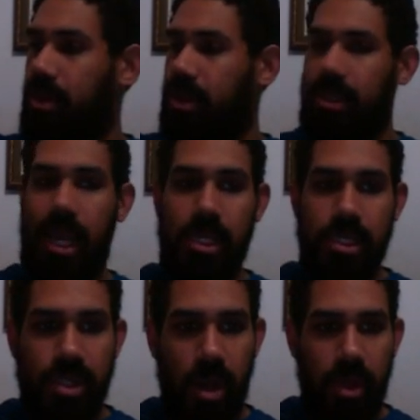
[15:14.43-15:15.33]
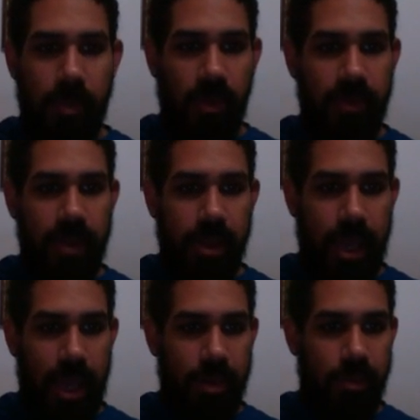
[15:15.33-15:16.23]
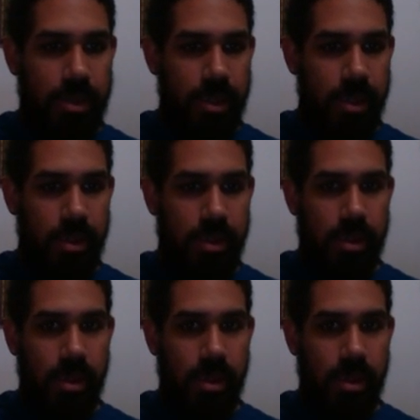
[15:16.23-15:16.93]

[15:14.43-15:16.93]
Because I could show the movie again, which is...